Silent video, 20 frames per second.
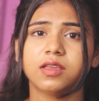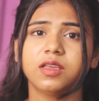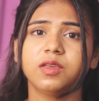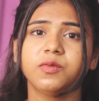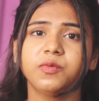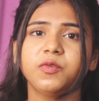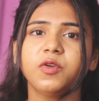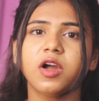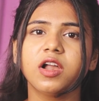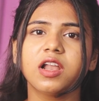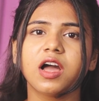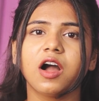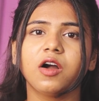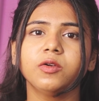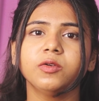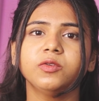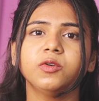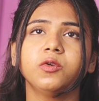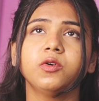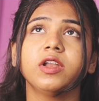If you are
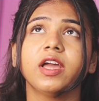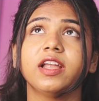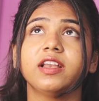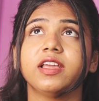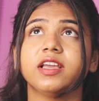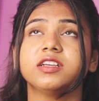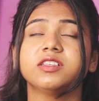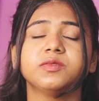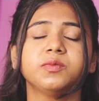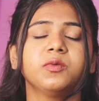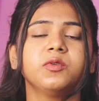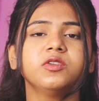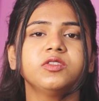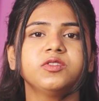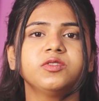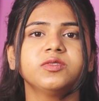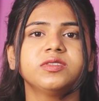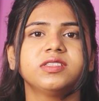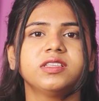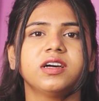outdoor and
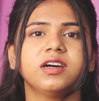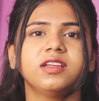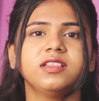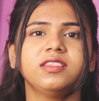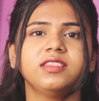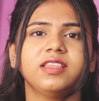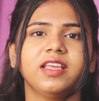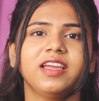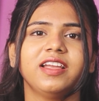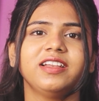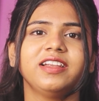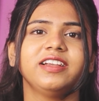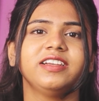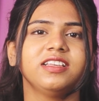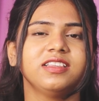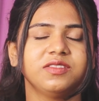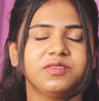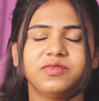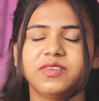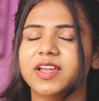exposed to sun, then it
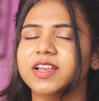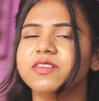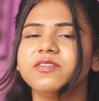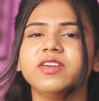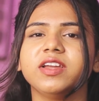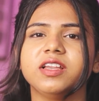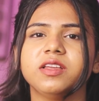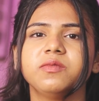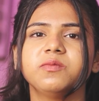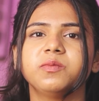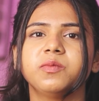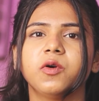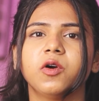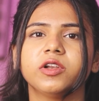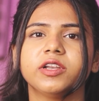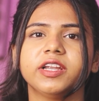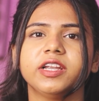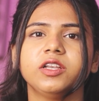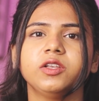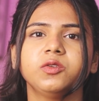is very
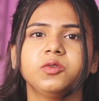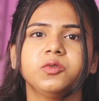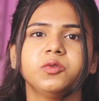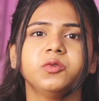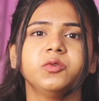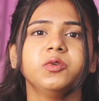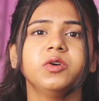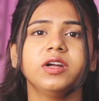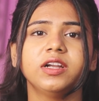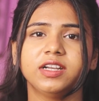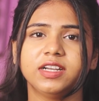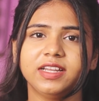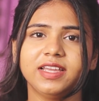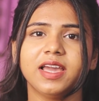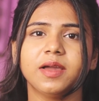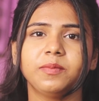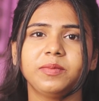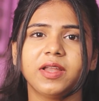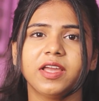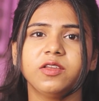important to
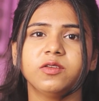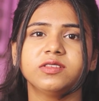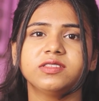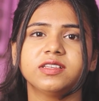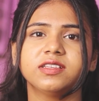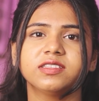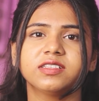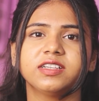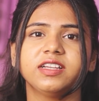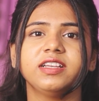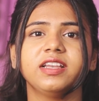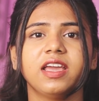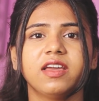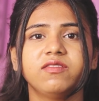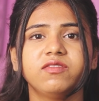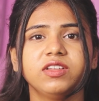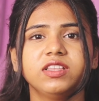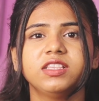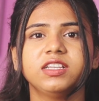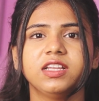reapply your sunscreen
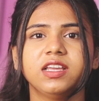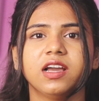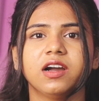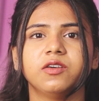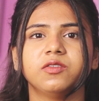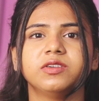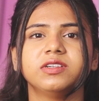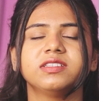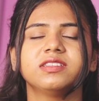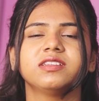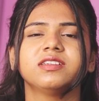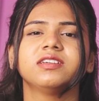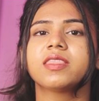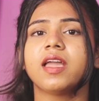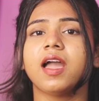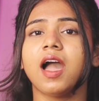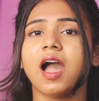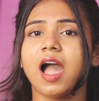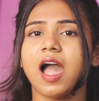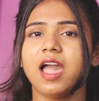every 3 hours.
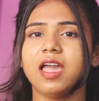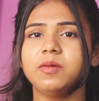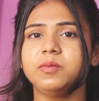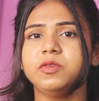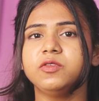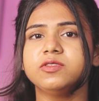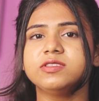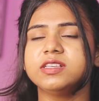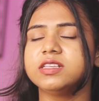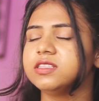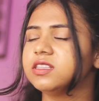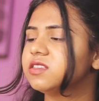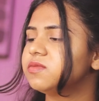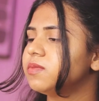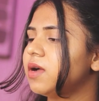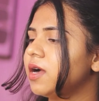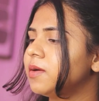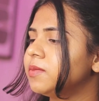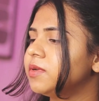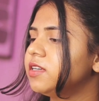I am using this
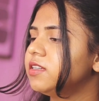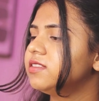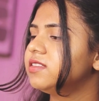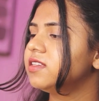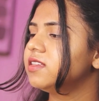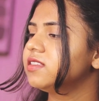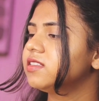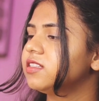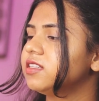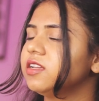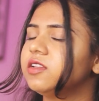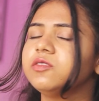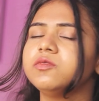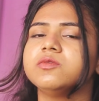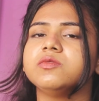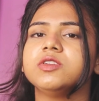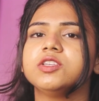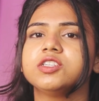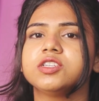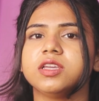Mamaearth
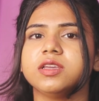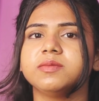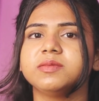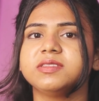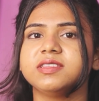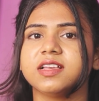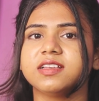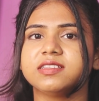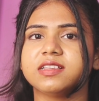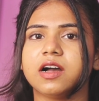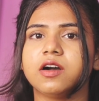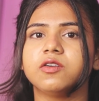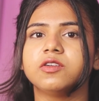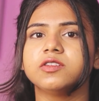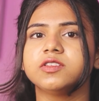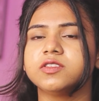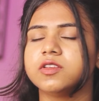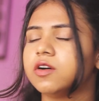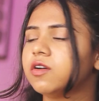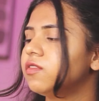sunscreen which gives 6
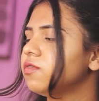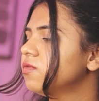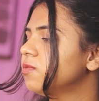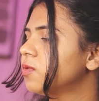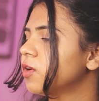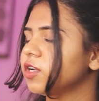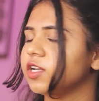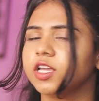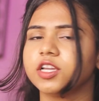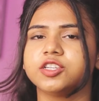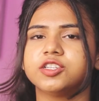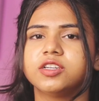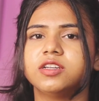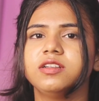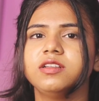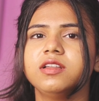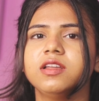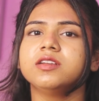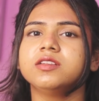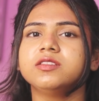hours of
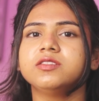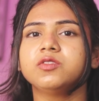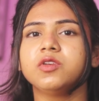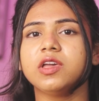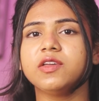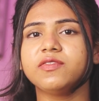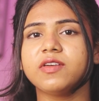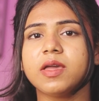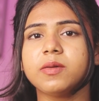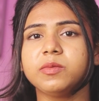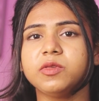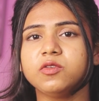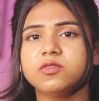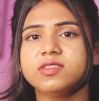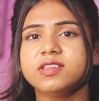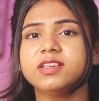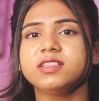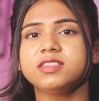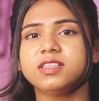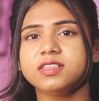protection. So if I am
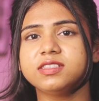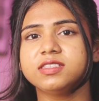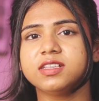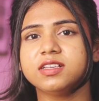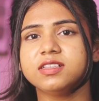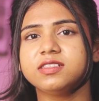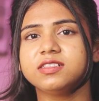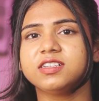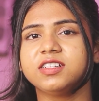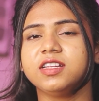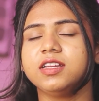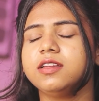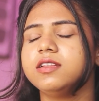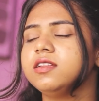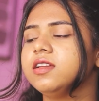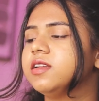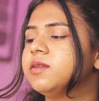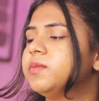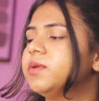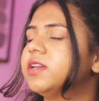using this
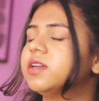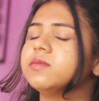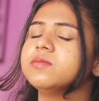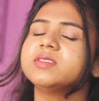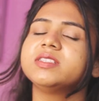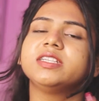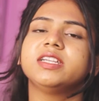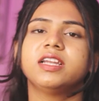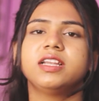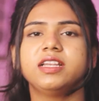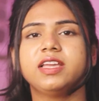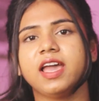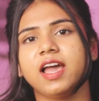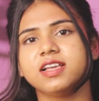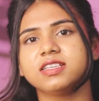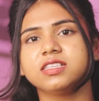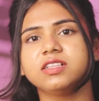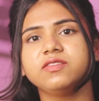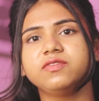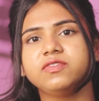sunscreen, it becomes really
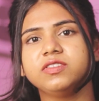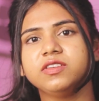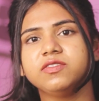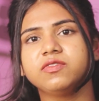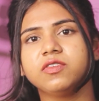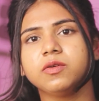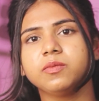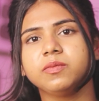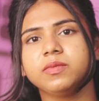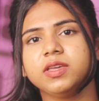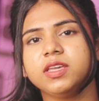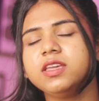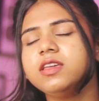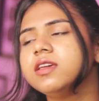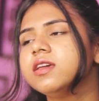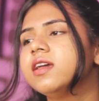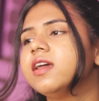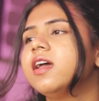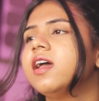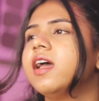hassle-free for me.